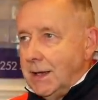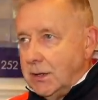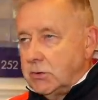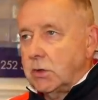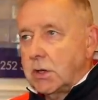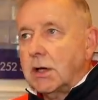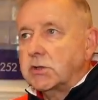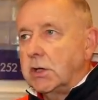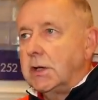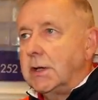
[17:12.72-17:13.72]

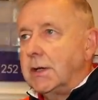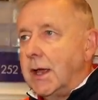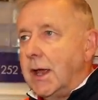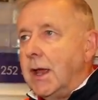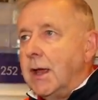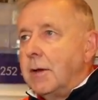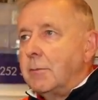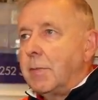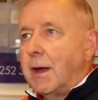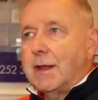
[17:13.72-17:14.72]
introduction in there,
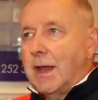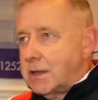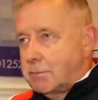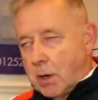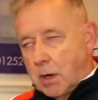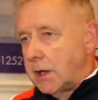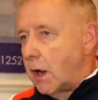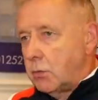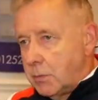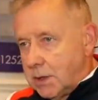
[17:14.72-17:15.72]
but that's by
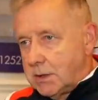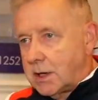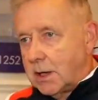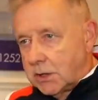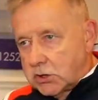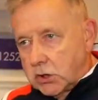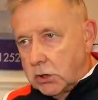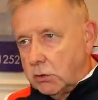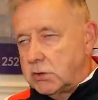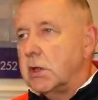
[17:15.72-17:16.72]
no means an
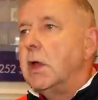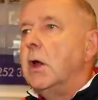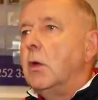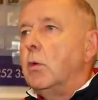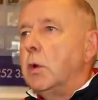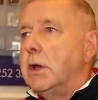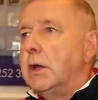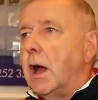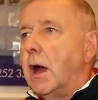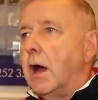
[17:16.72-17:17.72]
excuse.
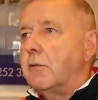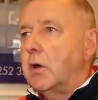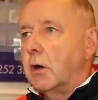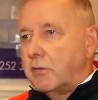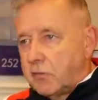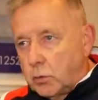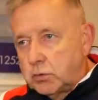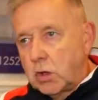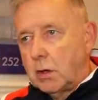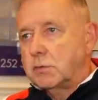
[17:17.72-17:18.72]
We have got a
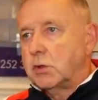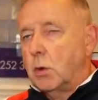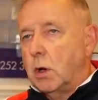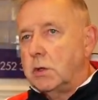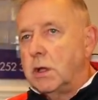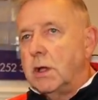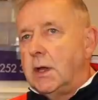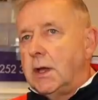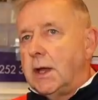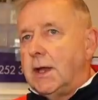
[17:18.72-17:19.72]
full-time squad
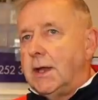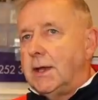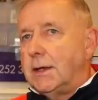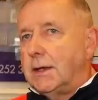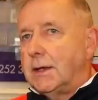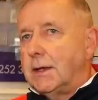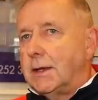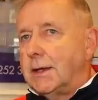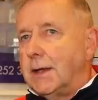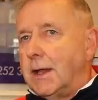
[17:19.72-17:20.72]
in,
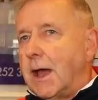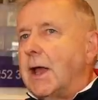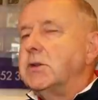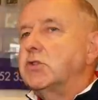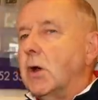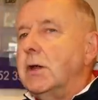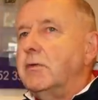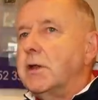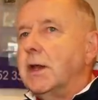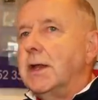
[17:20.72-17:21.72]
and the training
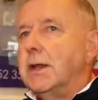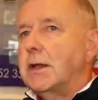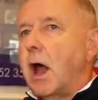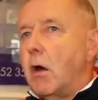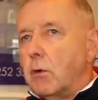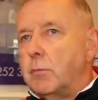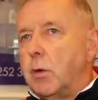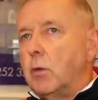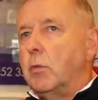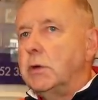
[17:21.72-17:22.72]
facilities are
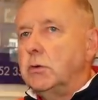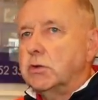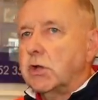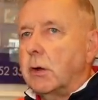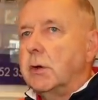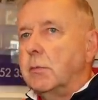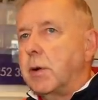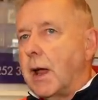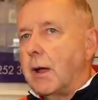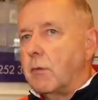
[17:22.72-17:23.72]
important. When you're showing a
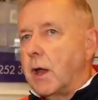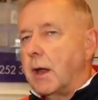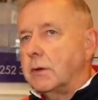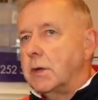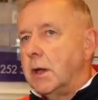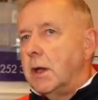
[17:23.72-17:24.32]
player around,